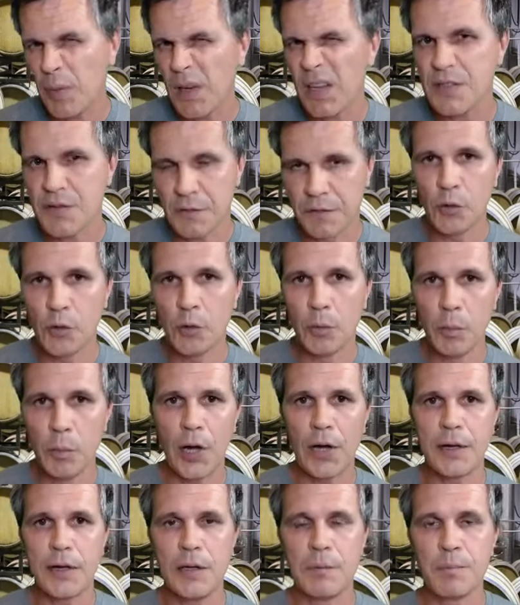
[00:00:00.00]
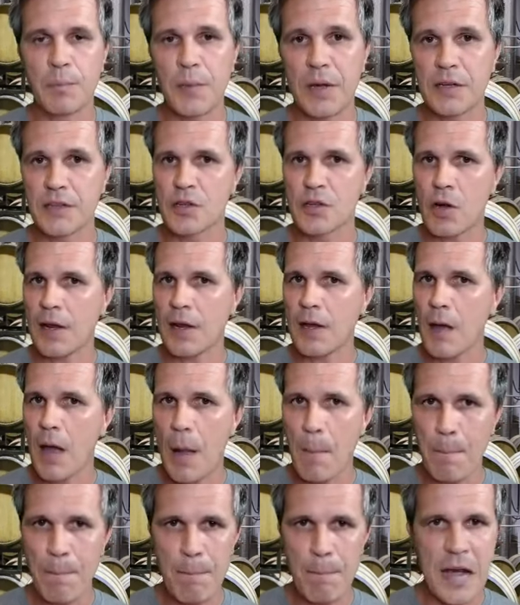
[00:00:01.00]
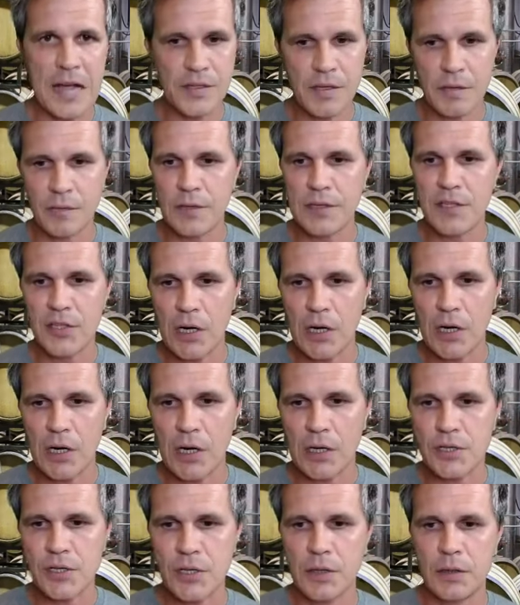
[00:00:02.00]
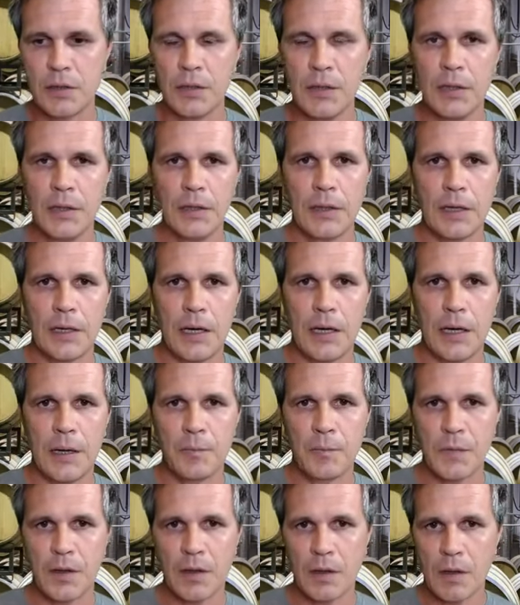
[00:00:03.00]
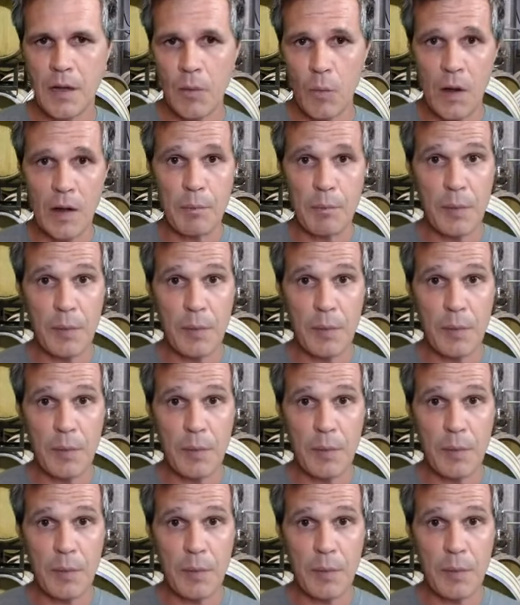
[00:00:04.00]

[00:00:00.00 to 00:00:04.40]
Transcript: to full bodied, but it's not a, a massively structured um, kind of wine.